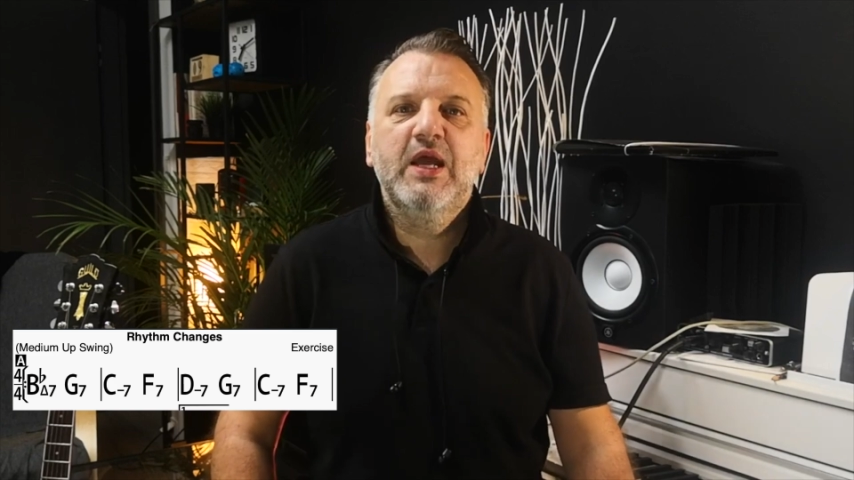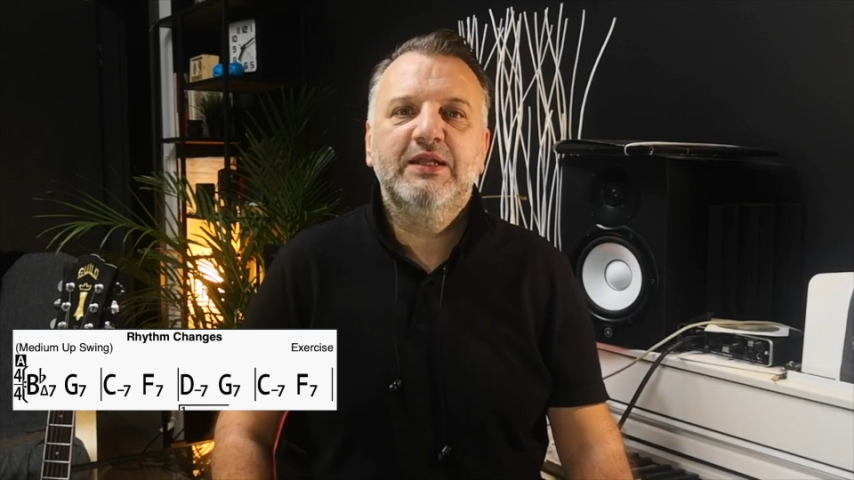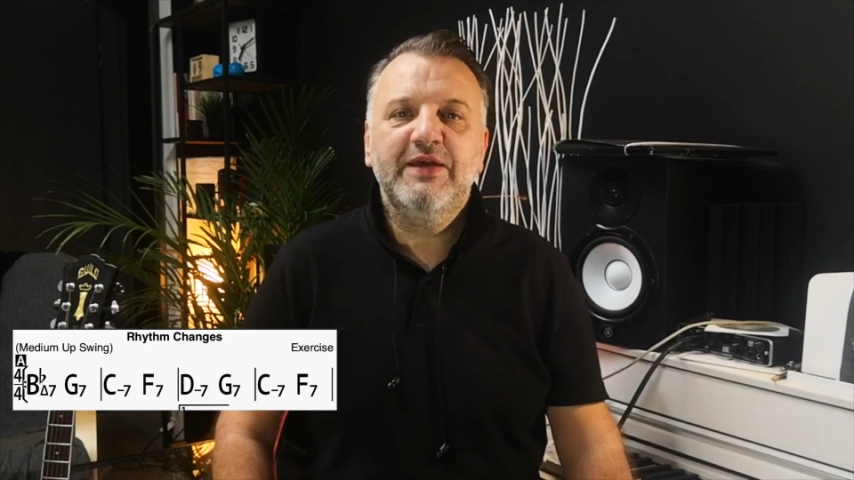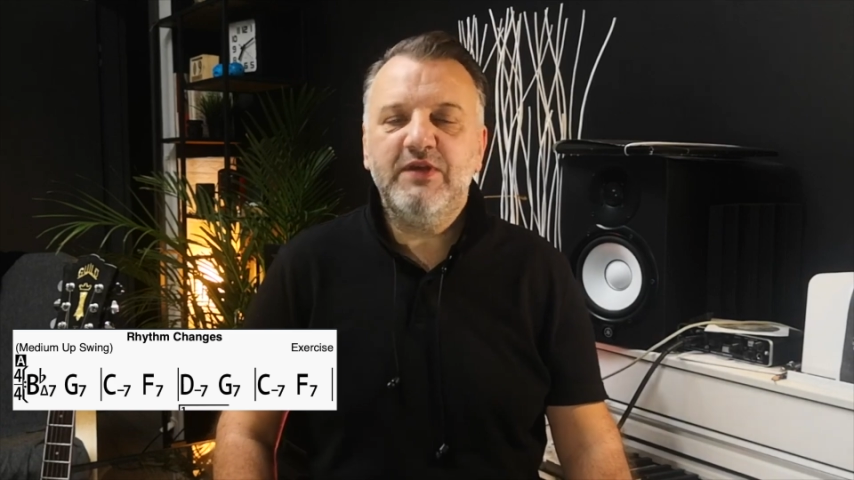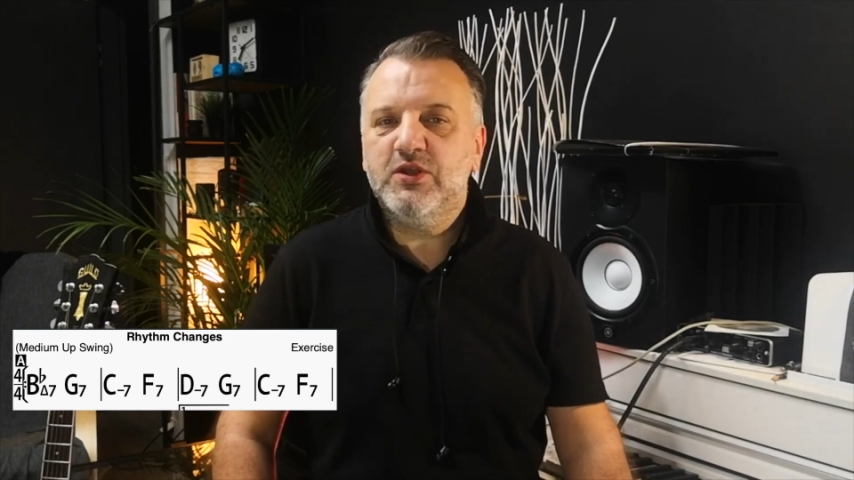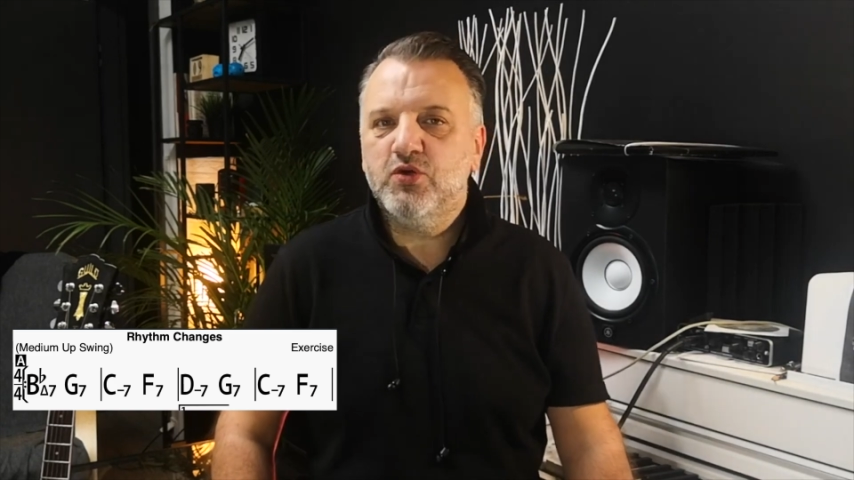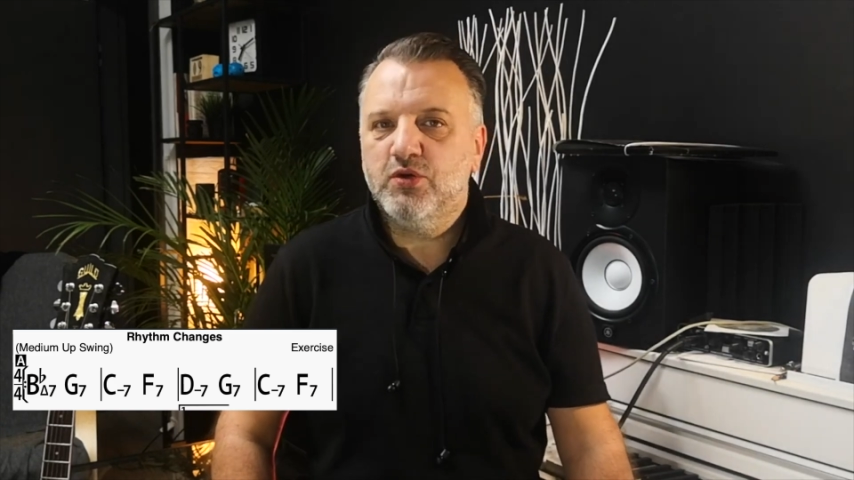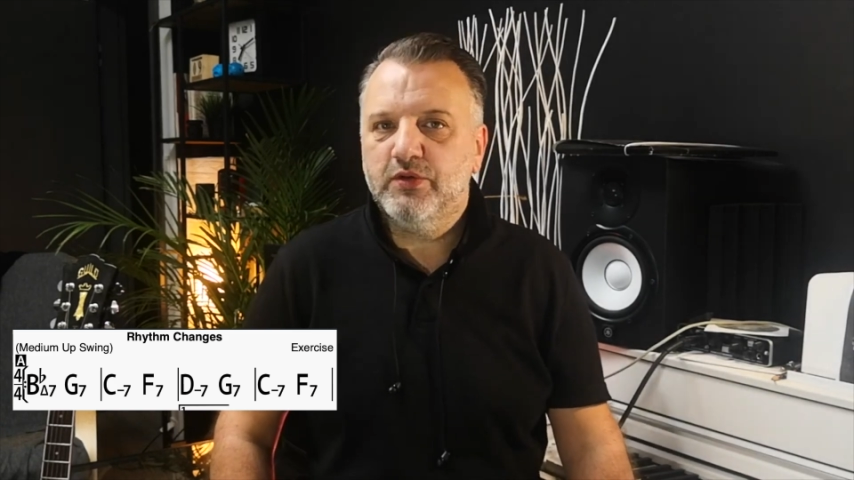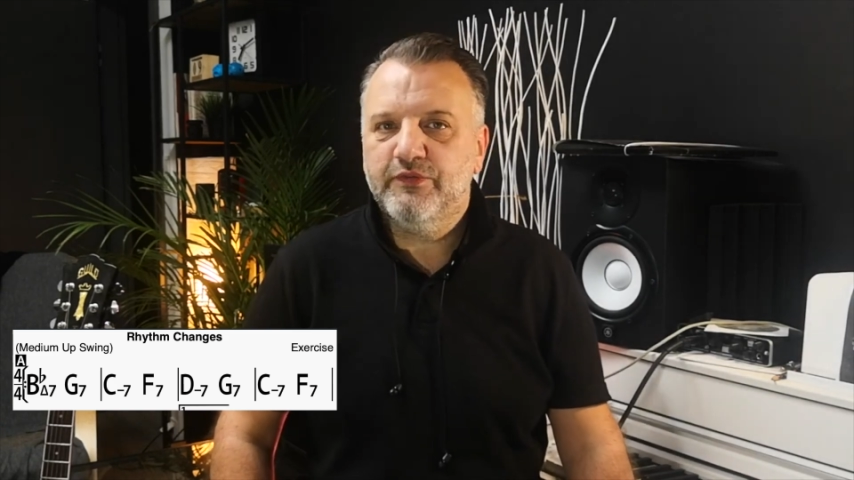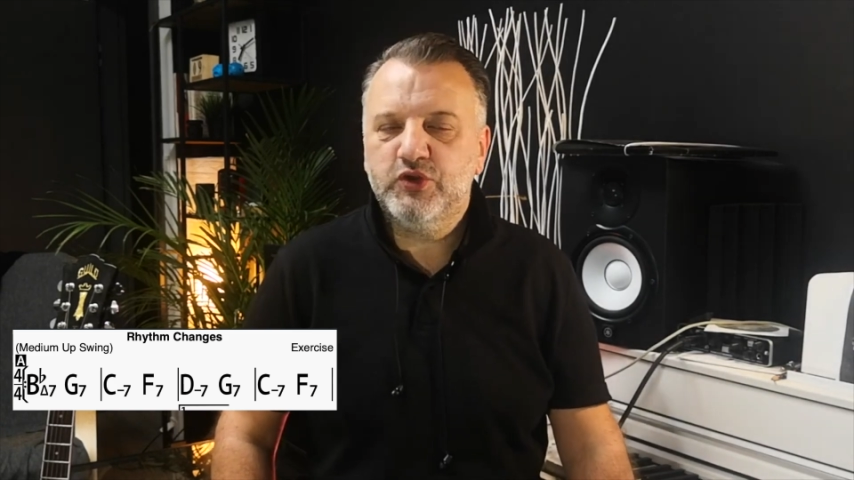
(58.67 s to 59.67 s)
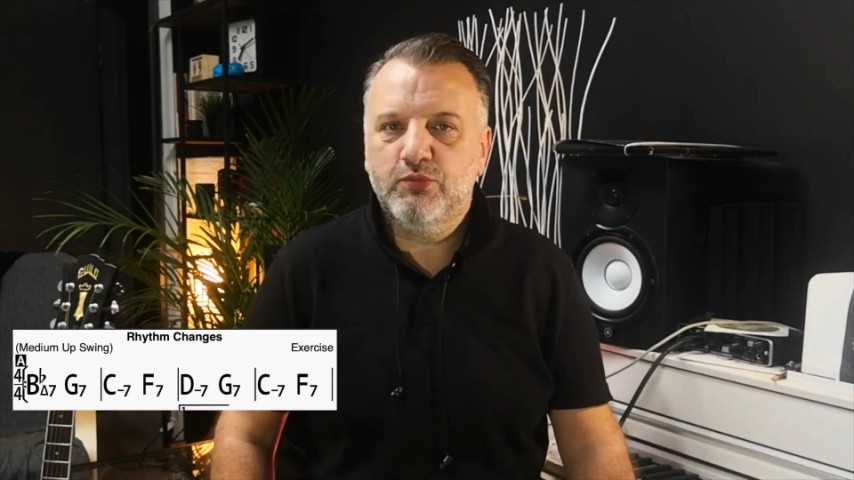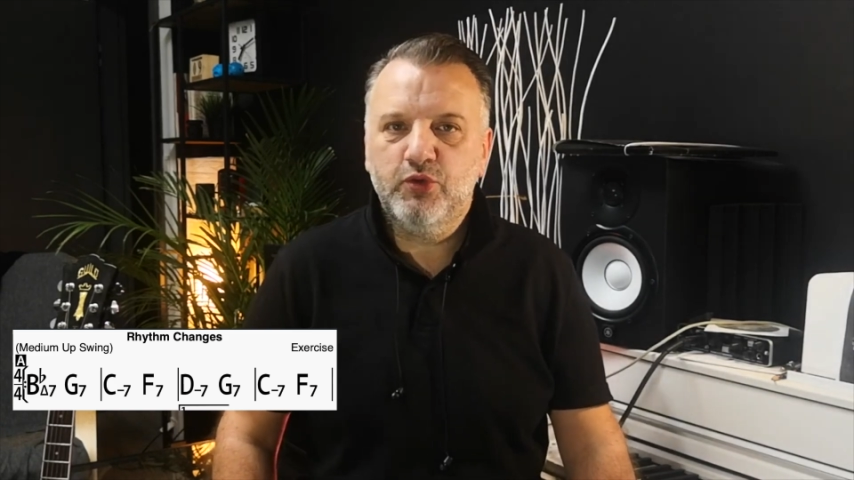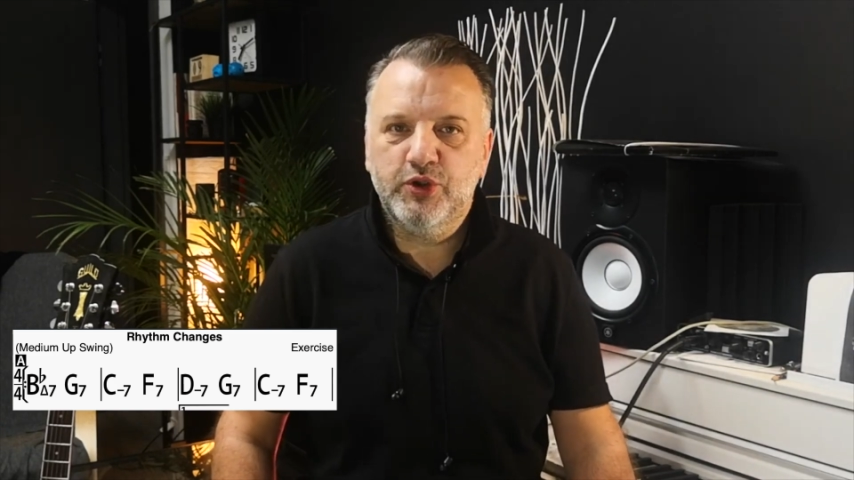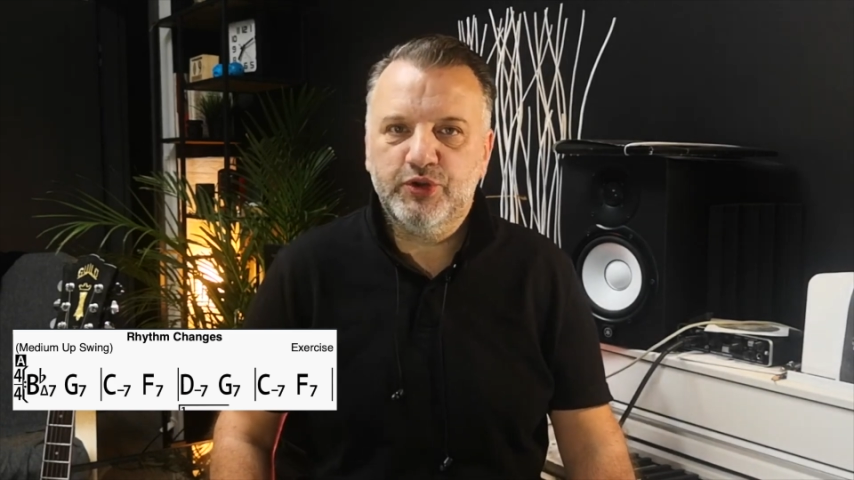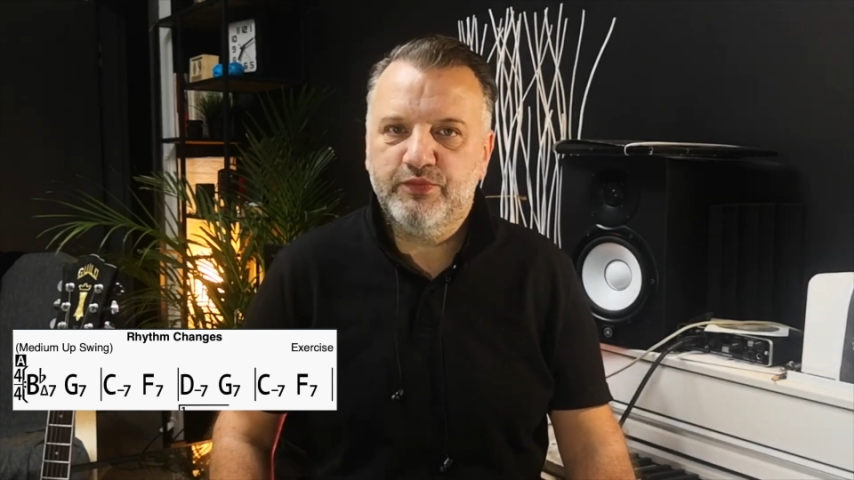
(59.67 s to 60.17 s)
B flat, G7,